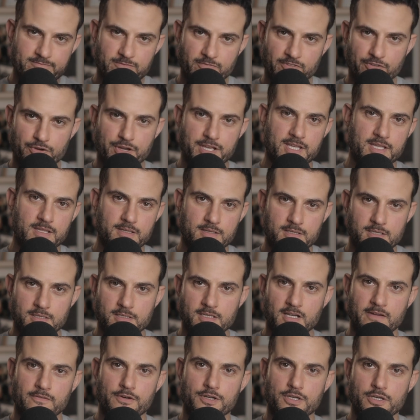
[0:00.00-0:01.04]
free,
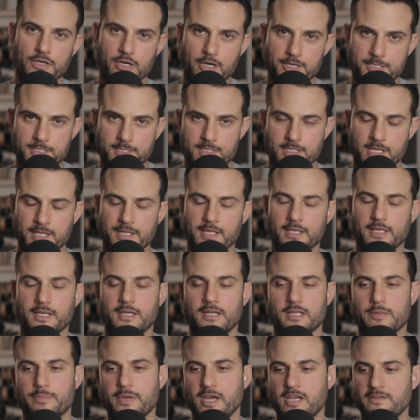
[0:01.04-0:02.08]
covering costs, and then
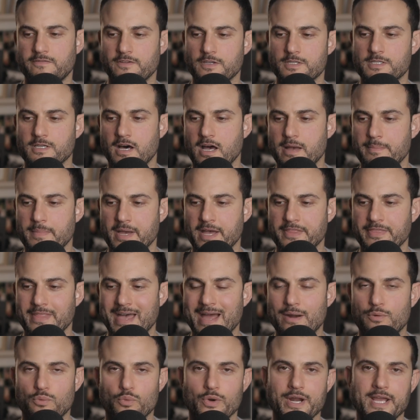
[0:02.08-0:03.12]
getting paid for your time. And
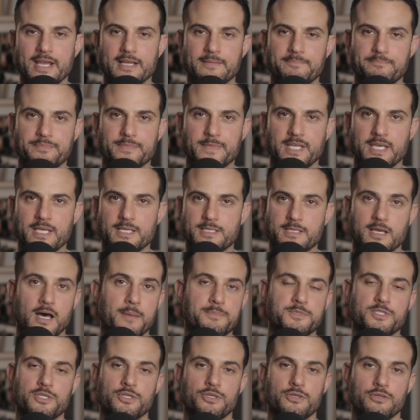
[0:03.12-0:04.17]
that rate is
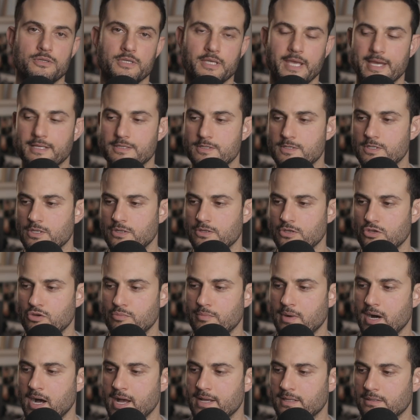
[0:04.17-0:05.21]
up to you again. So you
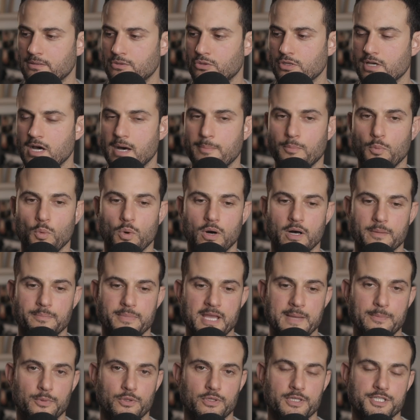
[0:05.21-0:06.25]
might look up what
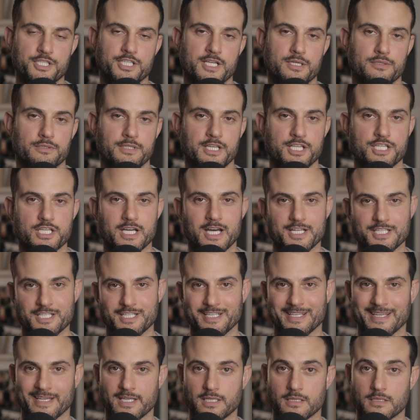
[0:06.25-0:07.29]
people are generally
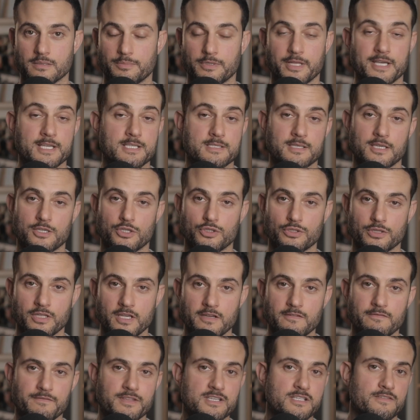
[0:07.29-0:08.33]
charging in the place that you
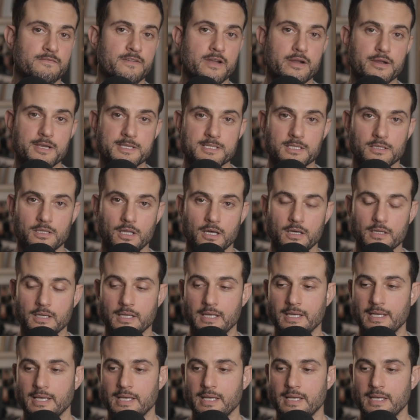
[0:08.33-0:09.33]
live. This varies a lot.